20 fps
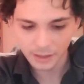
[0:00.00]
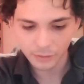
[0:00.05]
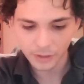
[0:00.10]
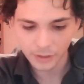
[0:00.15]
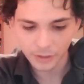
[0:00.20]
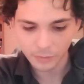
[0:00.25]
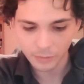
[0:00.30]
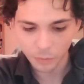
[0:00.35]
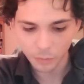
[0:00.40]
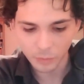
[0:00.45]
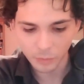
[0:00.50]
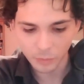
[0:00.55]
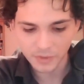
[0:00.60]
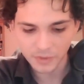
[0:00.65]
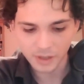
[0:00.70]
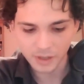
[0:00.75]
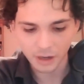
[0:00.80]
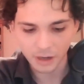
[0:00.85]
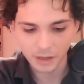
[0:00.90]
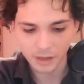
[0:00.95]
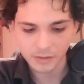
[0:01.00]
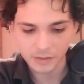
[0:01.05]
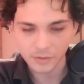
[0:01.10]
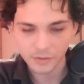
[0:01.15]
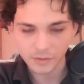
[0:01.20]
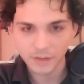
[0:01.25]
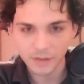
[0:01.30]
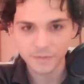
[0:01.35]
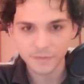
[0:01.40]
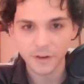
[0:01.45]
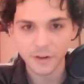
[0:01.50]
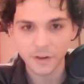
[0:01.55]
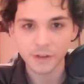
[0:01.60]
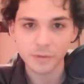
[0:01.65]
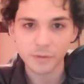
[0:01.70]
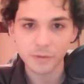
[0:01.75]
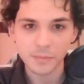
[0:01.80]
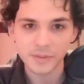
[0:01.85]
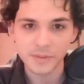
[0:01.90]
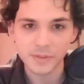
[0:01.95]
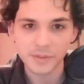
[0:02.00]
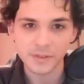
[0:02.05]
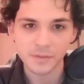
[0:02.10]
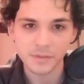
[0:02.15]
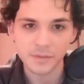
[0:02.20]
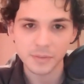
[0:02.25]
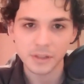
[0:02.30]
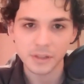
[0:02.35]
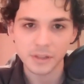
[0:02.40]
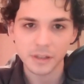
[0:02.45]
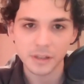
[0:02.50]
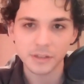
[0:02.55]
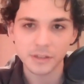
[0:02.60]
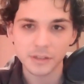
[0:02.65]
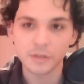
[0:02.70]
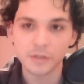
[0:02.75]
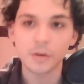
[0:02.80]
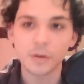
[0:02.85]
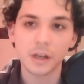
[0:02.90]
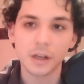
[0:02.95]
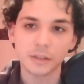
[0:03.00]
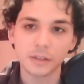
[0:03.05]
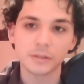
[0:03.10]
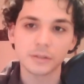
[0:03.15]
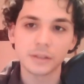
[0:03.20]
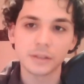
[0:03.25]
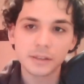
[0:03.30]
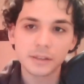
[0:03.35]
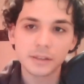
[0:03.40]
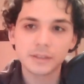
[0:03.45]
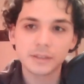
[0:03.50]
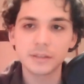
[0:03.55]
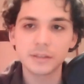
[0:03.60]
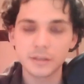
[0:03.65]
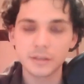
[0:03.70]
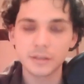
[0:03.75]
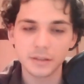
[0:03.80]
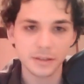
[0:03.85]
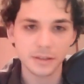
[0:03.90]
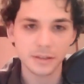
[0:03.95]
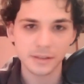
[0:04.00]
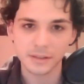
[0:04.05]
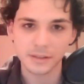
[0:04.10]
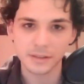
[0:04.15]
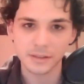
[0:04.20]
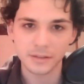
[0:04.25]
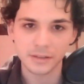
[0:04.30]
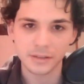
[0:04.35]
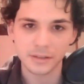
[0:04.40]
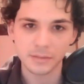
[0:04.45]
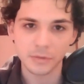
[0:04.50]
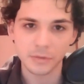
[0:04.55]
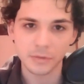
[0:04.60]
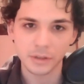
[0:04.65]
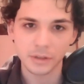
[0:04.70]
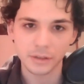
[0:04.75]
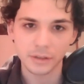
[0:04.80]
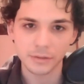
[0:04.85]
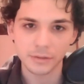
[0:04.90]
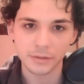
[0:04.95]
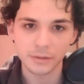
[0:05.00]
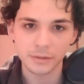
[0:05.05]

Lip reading: And then, what was the kind of like final impetus of being like, you know what, I can do this. This is what I'm gonna do.